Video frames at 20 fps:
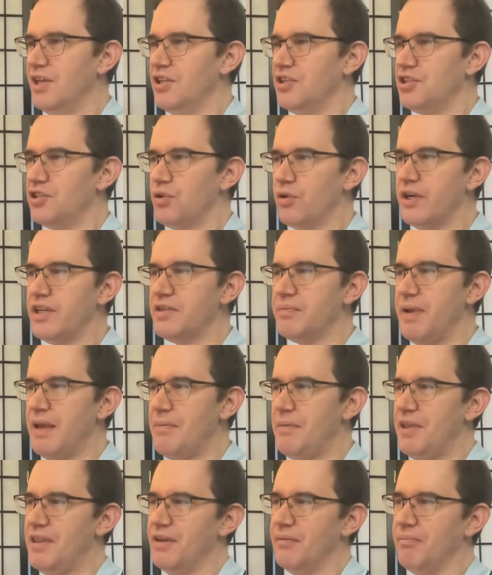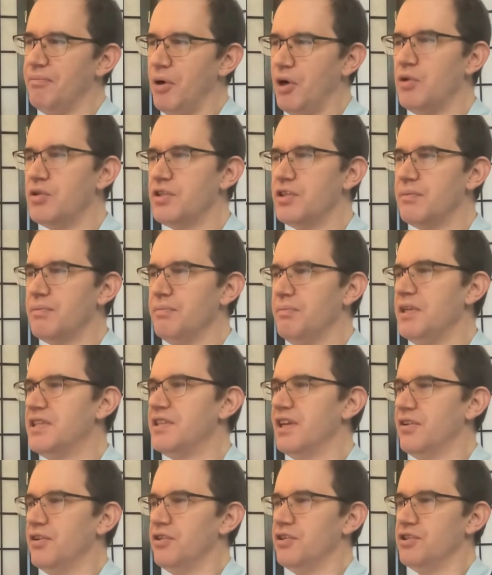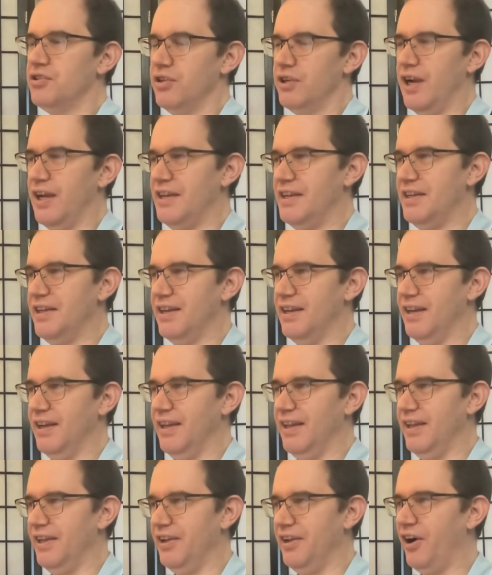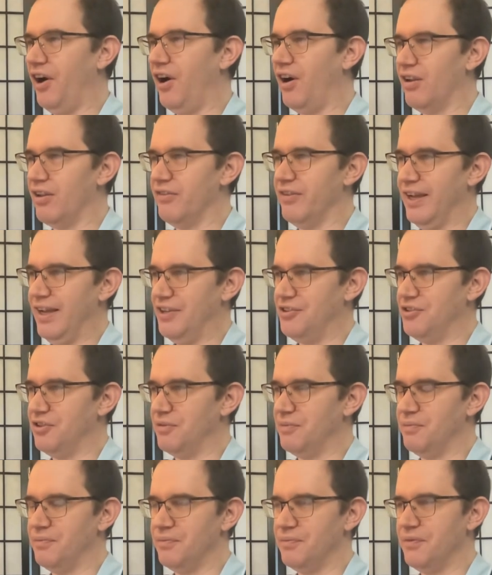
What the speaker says: Stories may be the most misunderstood idea in all of Agile.